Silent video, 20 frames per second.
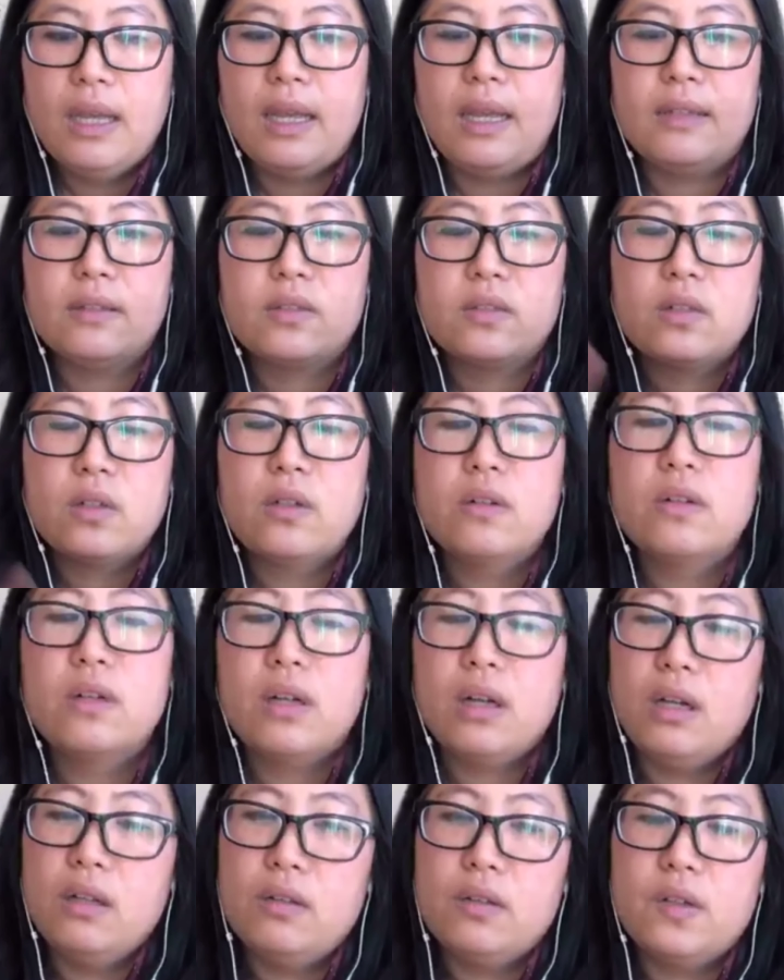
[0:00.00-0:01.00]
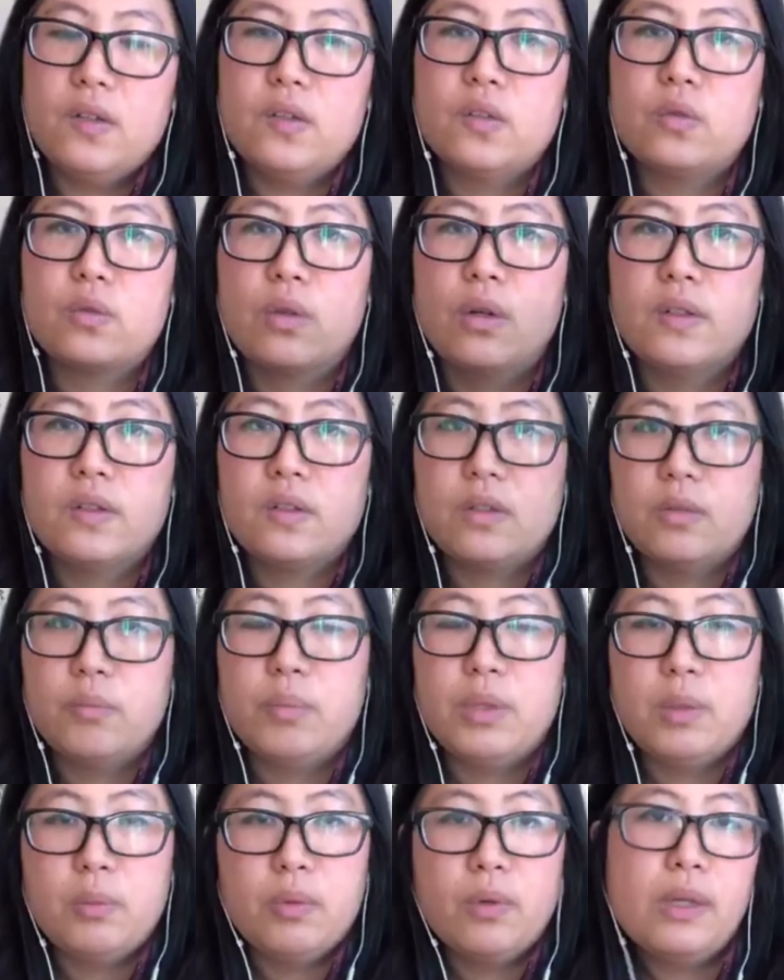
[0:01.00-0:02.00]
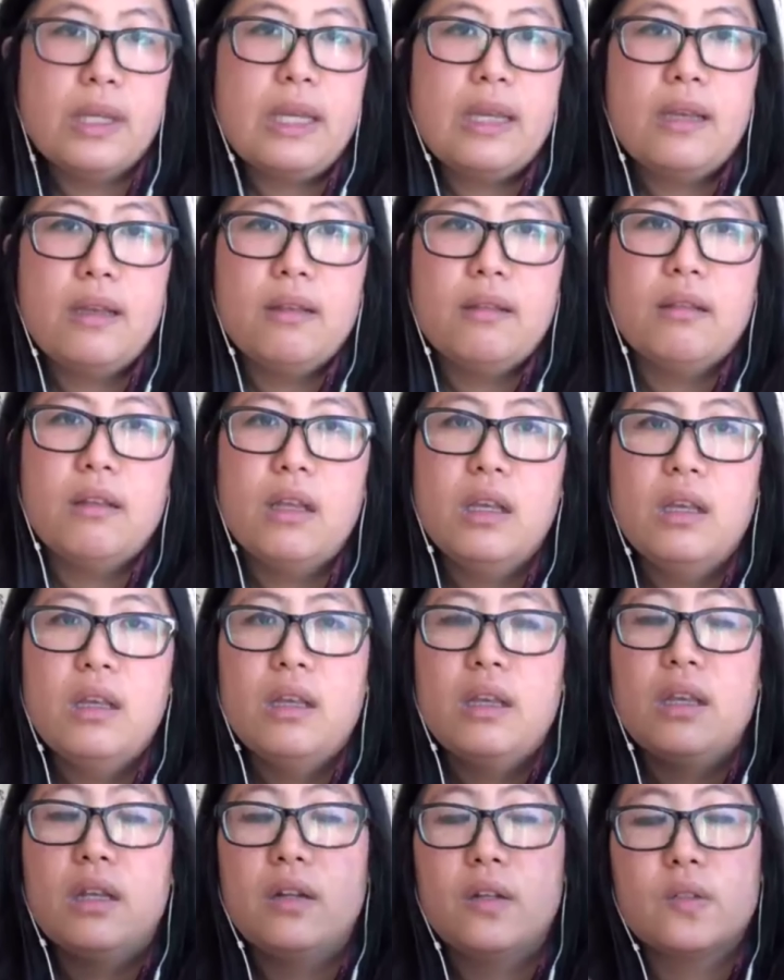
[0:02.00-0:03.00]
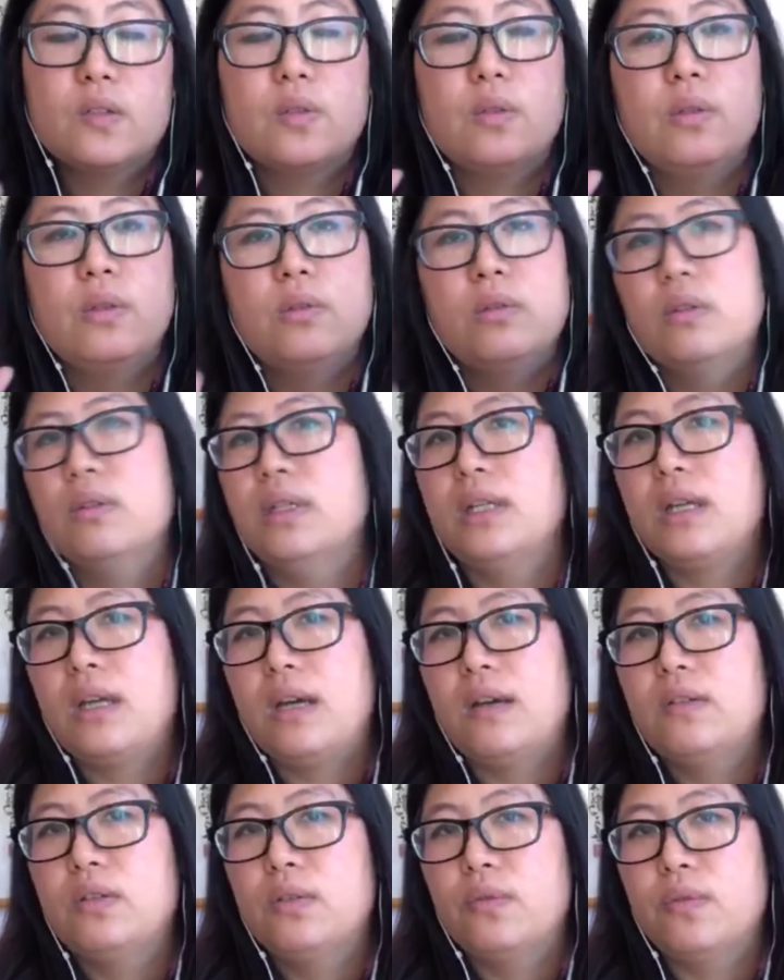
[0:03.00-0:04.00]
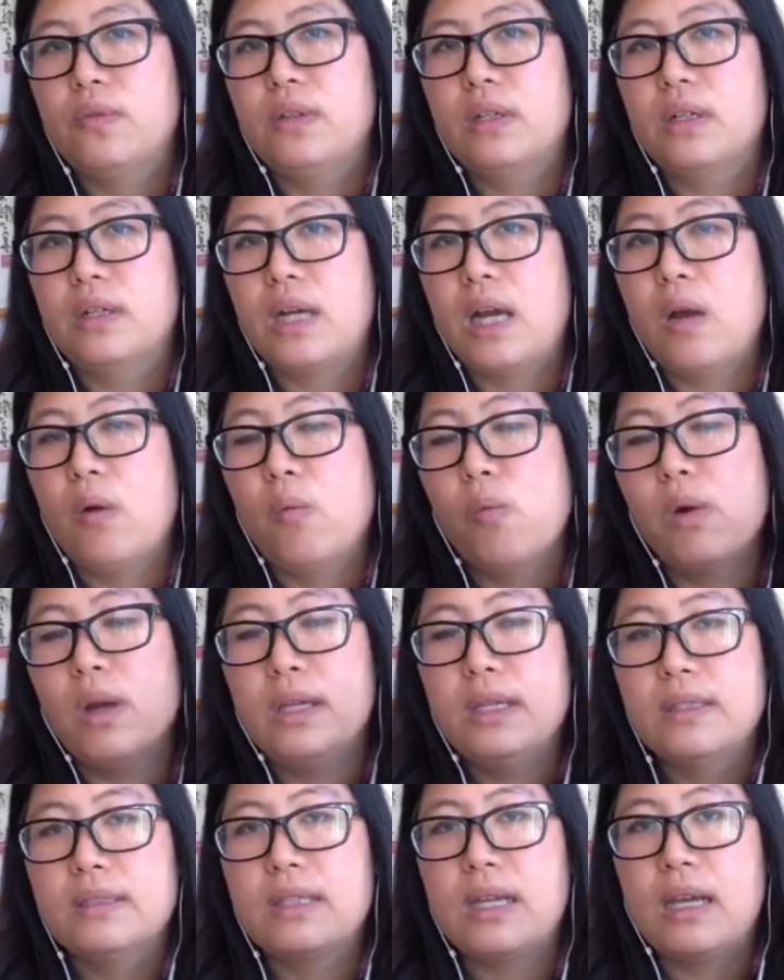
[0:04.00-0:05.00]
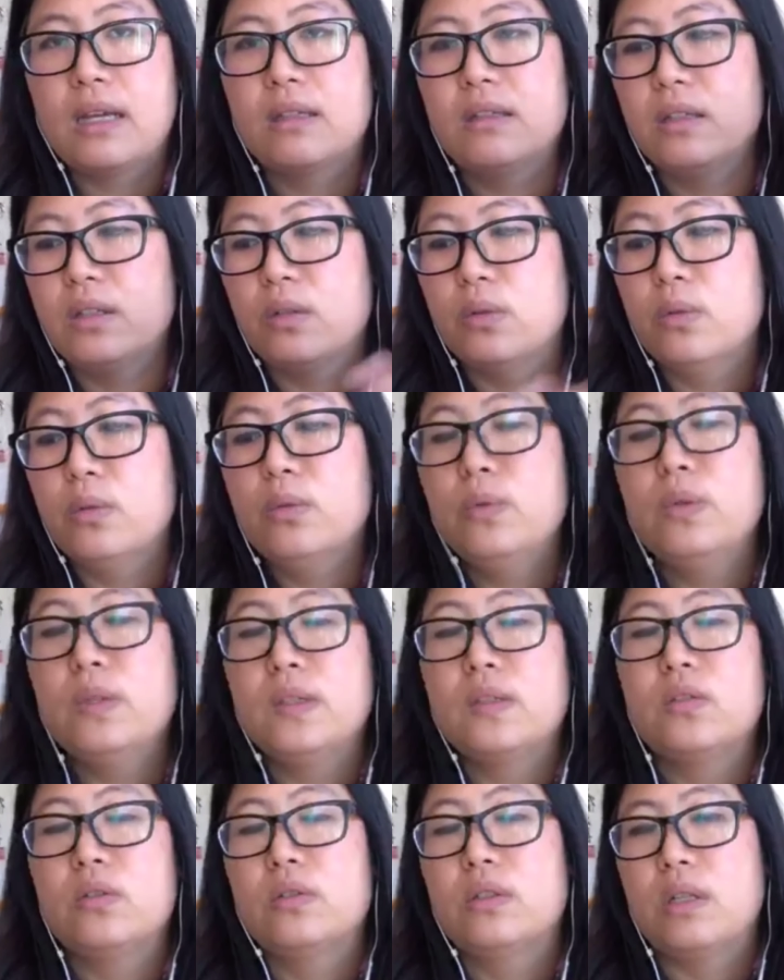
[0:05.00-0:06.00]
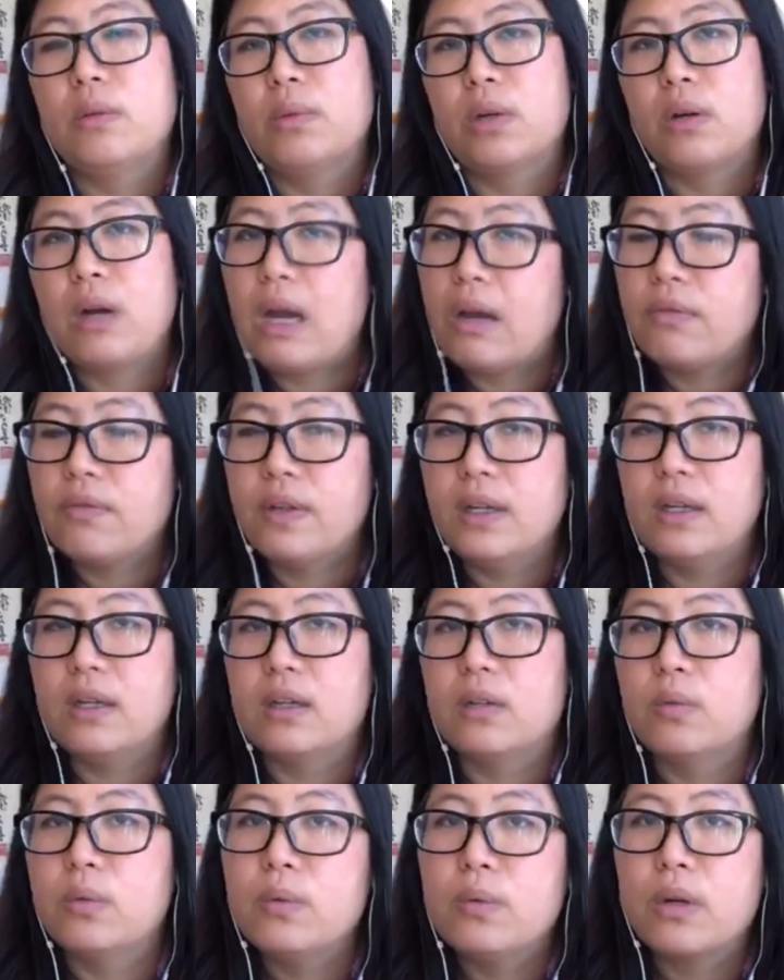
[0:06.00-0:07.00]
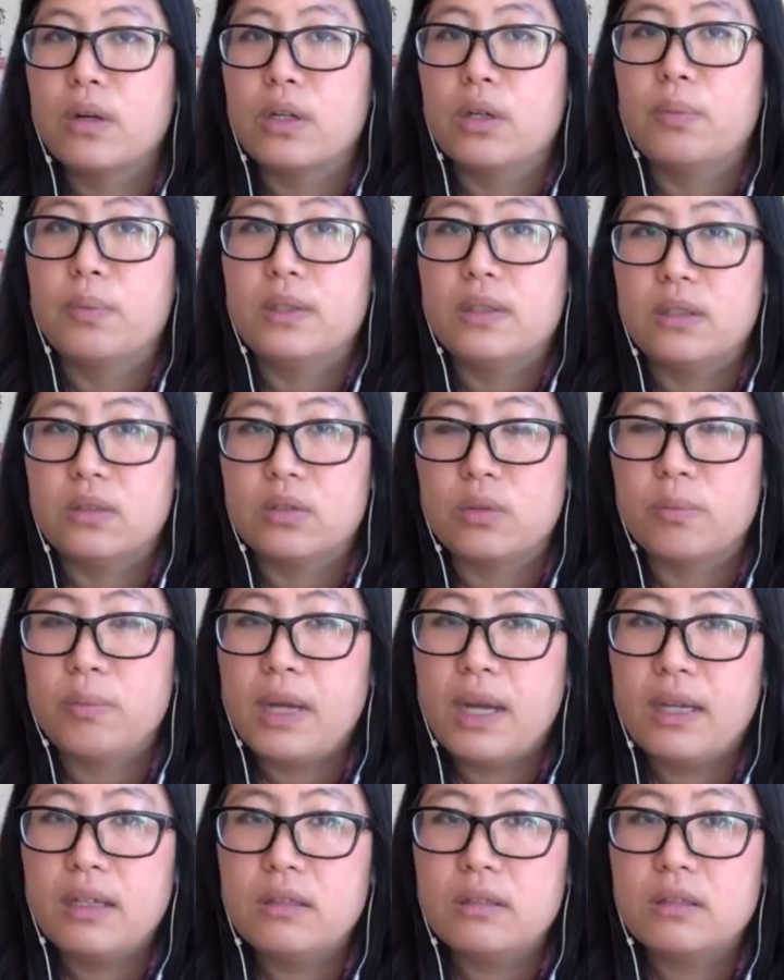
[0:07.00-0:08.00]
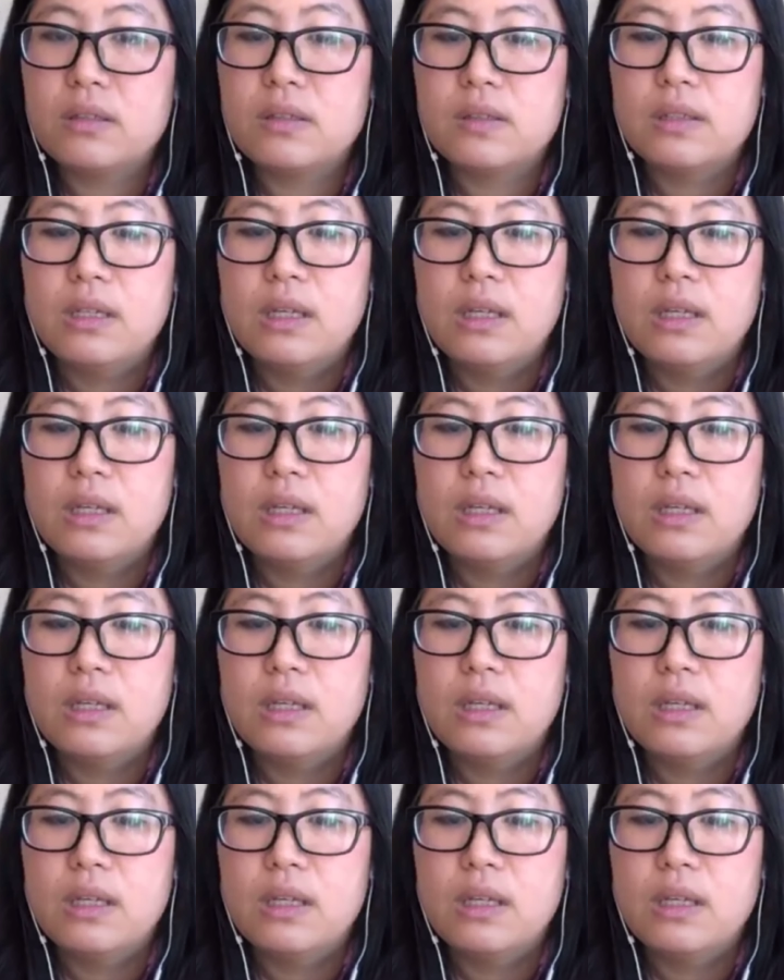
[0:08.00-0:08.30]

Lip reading: And certain colors draw certain people in, so you really have to figure out who is your demographic, who are your potential buyers,